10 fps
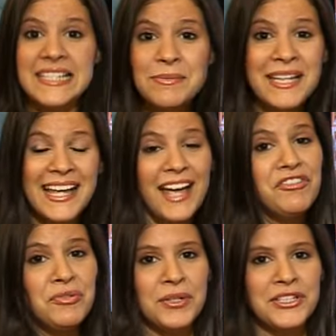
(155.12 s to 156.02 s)
seems like
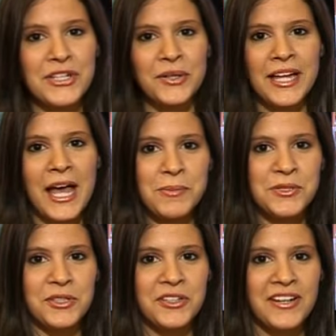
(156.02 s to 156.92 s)
everyone is going App
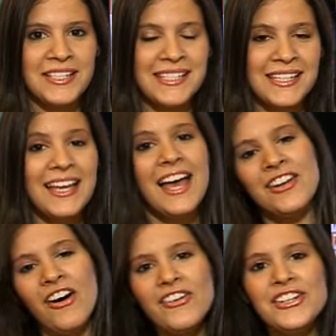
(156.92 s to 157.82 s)
Store crazy, and
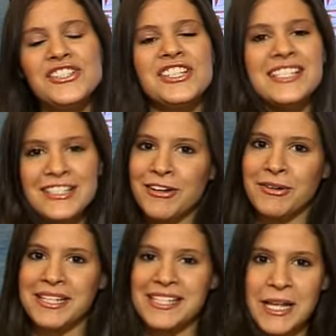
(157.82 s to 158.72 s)
Orange is no
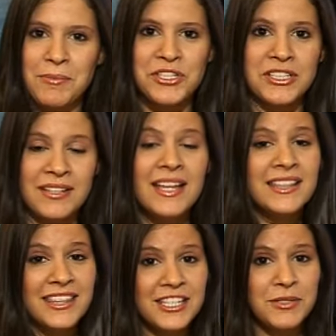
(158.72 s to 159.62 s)
exception.
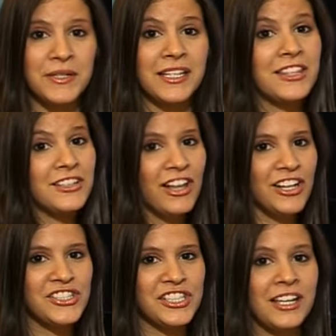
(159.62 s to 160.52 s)
This week, they're
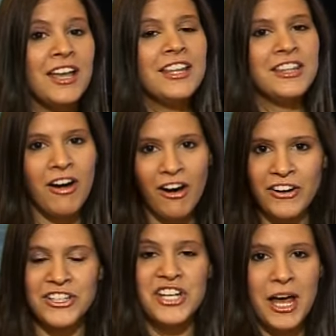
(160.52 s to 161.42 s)
launching their
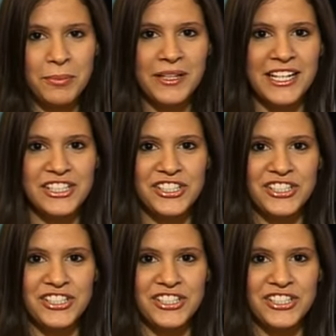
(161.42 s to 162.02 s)
Orange Application